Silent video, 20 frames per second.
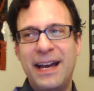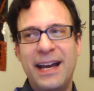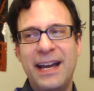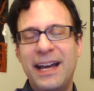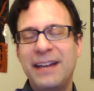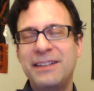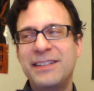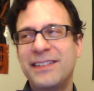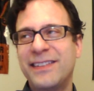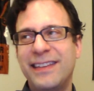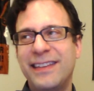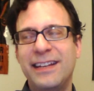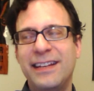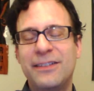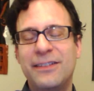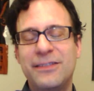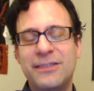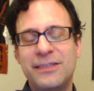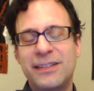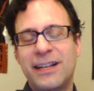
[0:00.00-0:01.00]
I just,
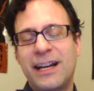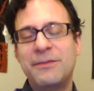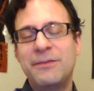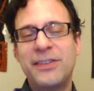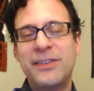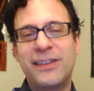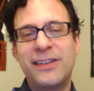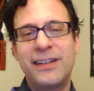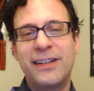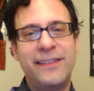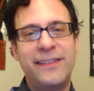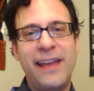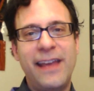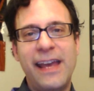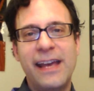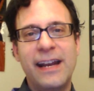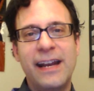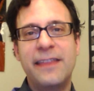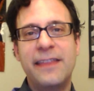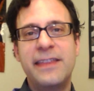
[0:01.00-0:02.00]
you know, look, I'm just going to
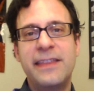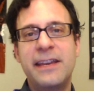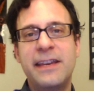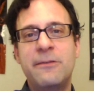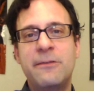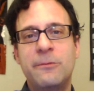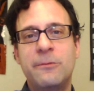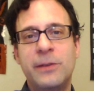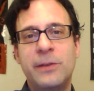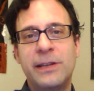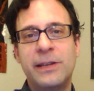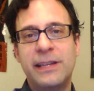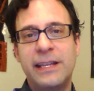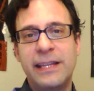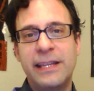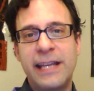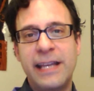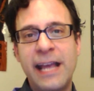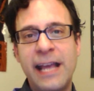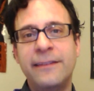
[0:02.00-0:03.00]
say it. I think
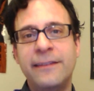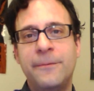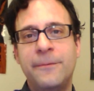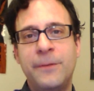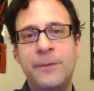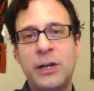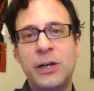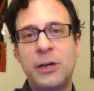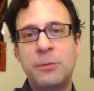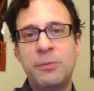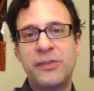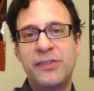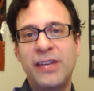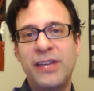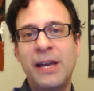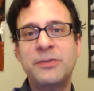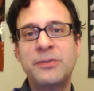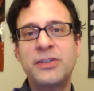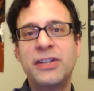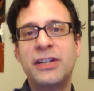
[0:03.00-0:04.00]
with in the case of Vireio
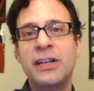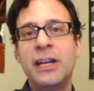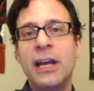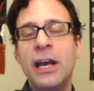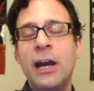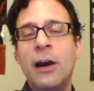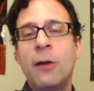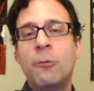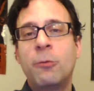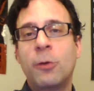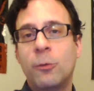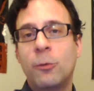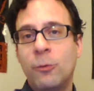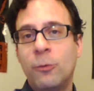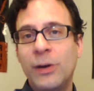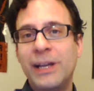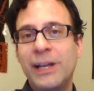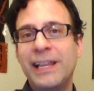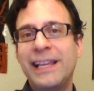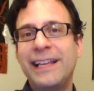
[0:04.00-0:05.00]
Perception, we're
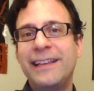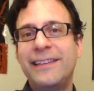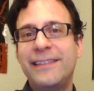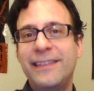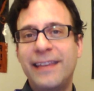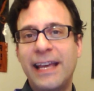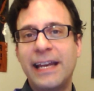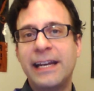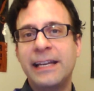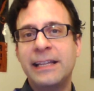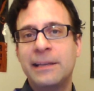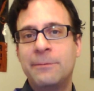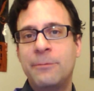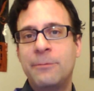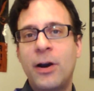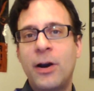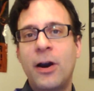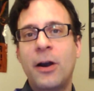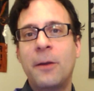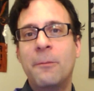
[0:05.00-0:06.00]
really setting
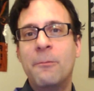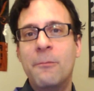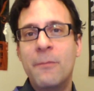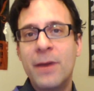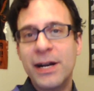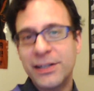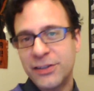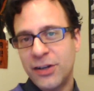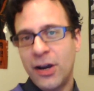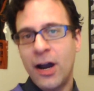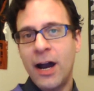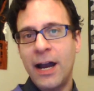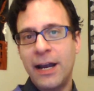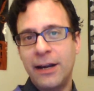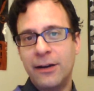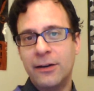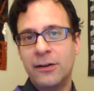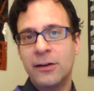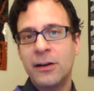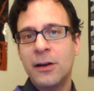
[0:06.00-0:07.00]
the bar much
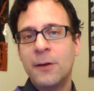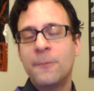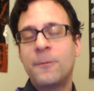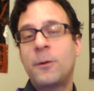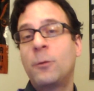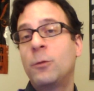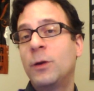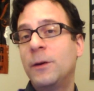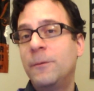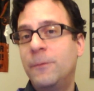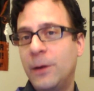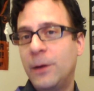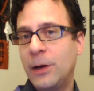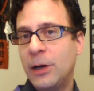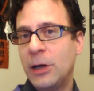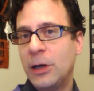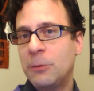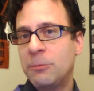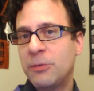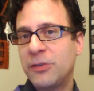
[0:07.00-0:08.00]
higher for what
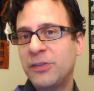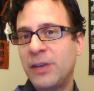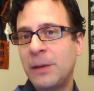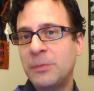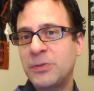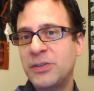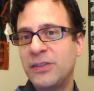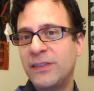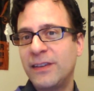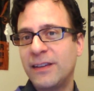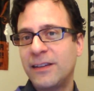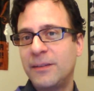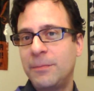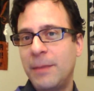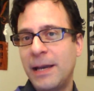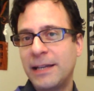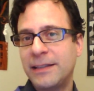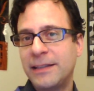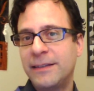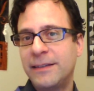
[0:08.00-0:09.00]
Vireio Perception is
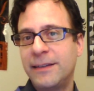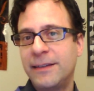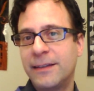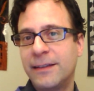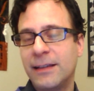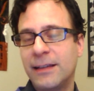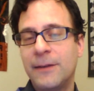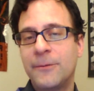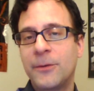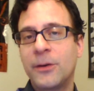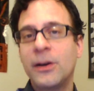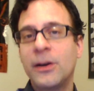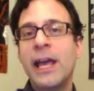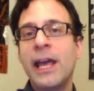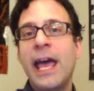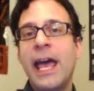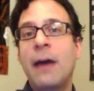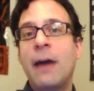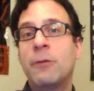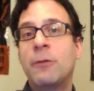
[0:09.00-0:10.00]
expected to deliver
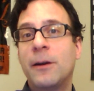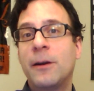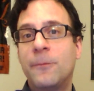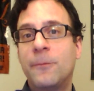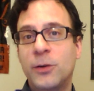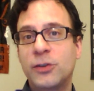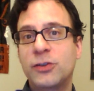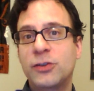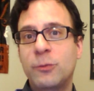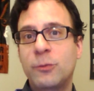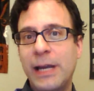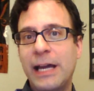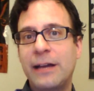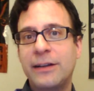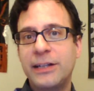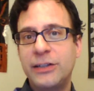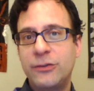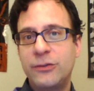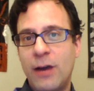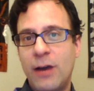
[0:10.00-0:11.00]
and what a virtual
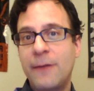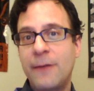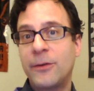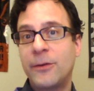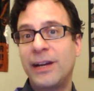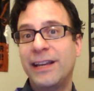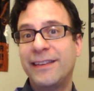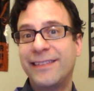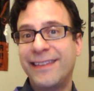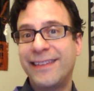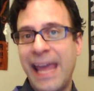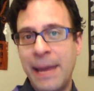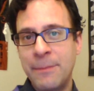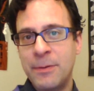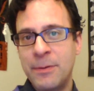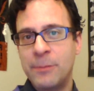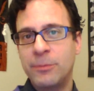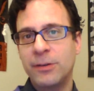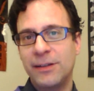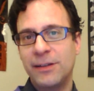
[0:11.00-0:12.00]
reality driver is
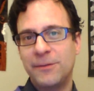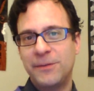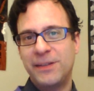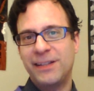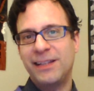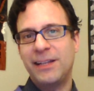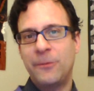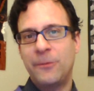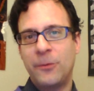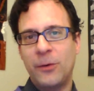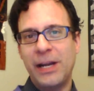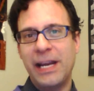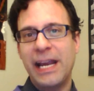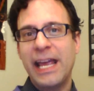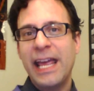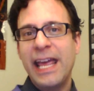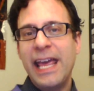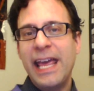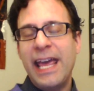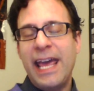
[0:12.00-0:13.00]
capable of
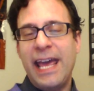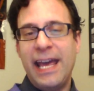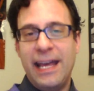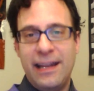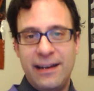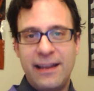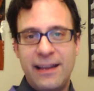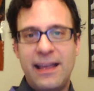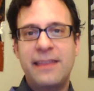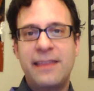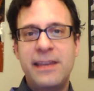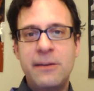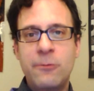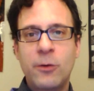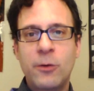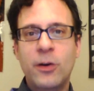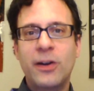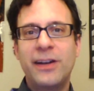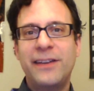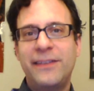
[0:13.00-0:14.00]
delivering. And I, I
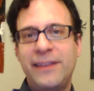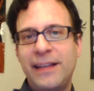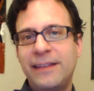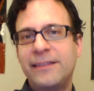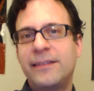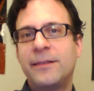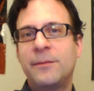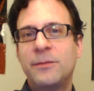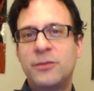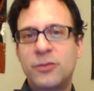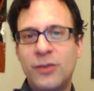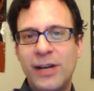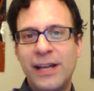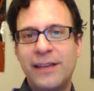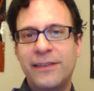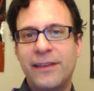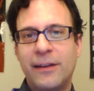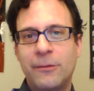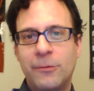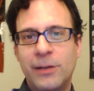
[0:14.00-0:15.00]
think we're going to set some
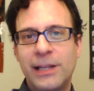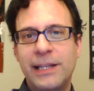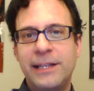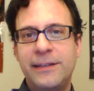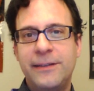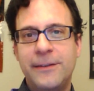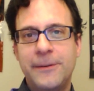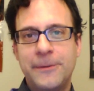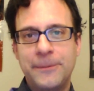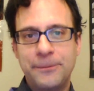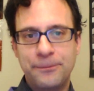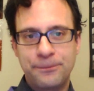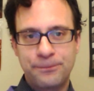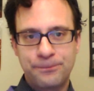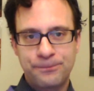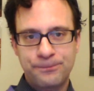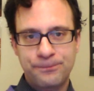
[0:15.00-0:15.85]
trends. I really do.